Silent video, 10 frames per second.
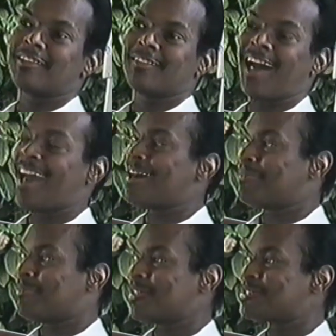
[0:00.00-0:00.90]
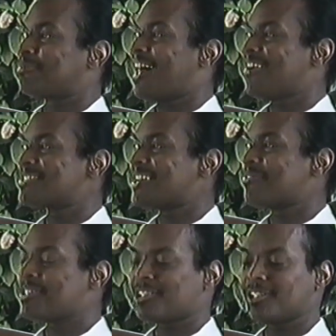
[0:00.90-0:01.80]
I had my mother's gloves on
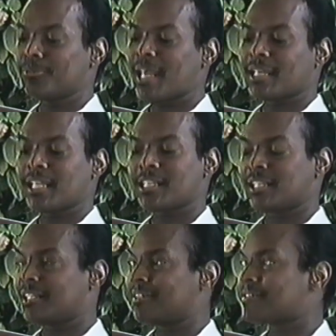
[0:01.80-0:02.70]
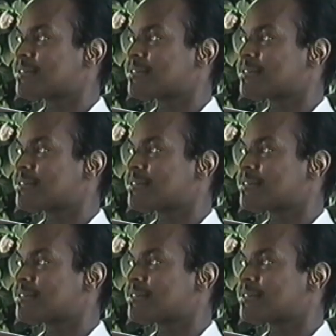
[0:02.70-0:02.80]
with her black leather gloves.